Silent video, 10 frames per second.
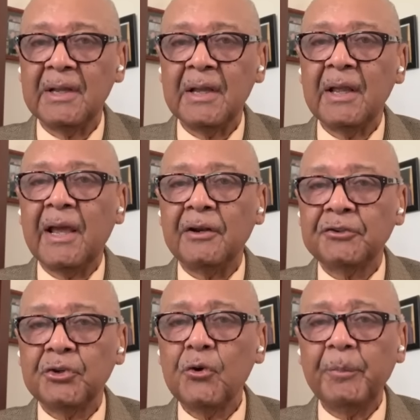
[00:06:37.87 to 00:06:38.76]
And
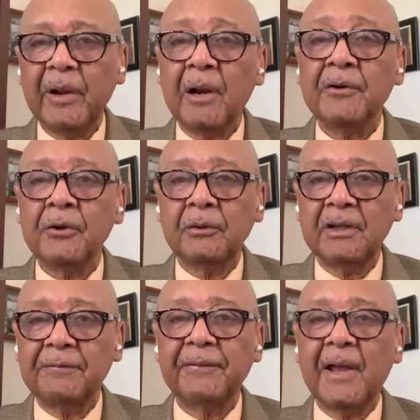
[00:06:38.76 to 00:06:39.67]
the two-parent
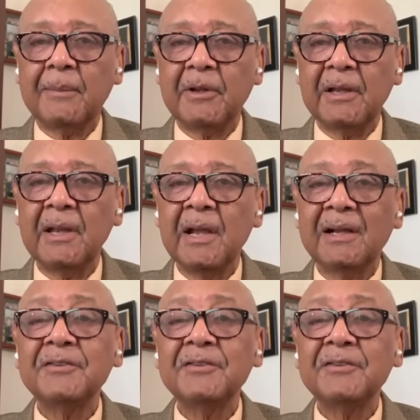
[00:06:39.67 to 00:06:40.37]
nuclear family